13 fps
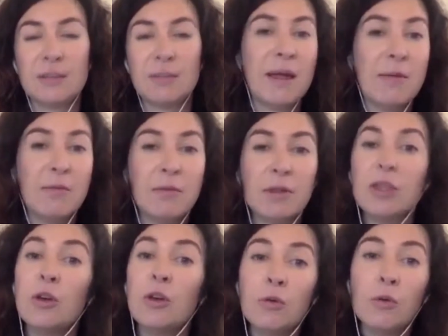meet with
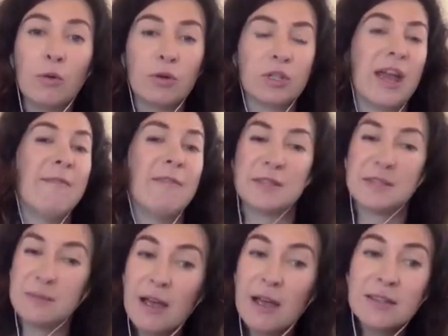you, or to have
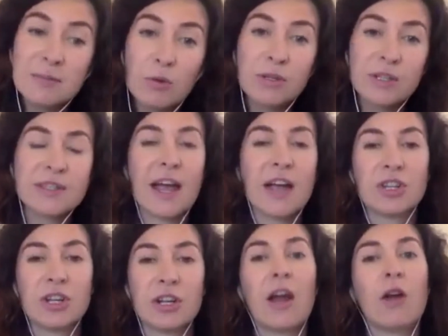a small
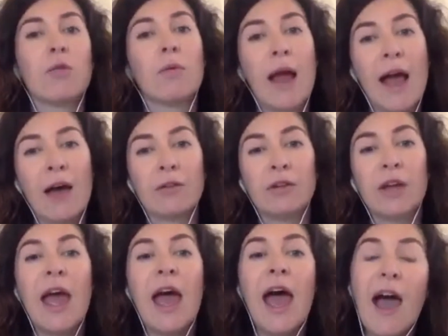discussion around
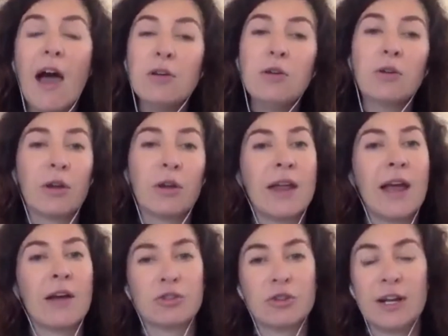how you're going to
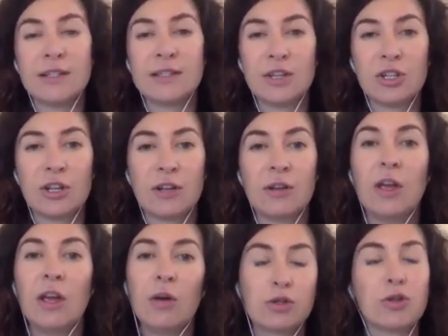now transition
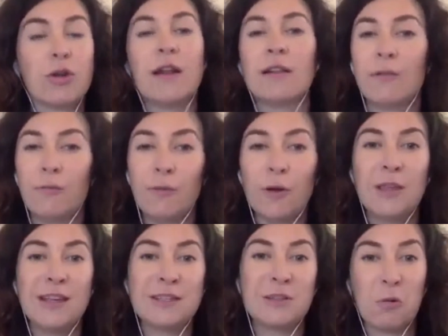or transfer
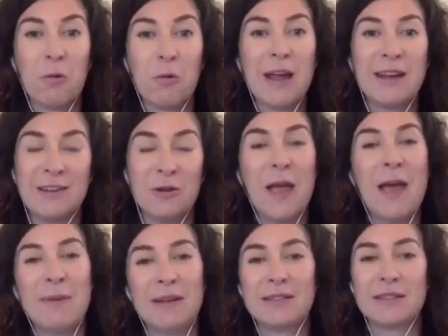these great new
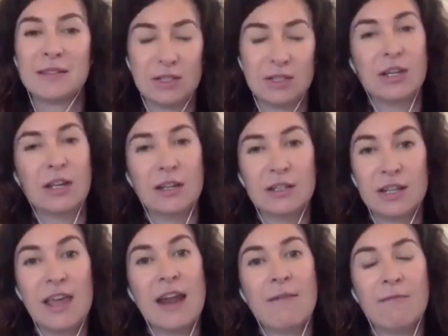habits
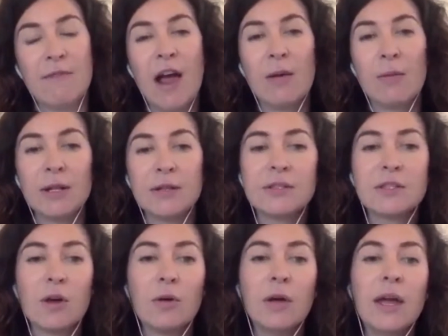to that environment. So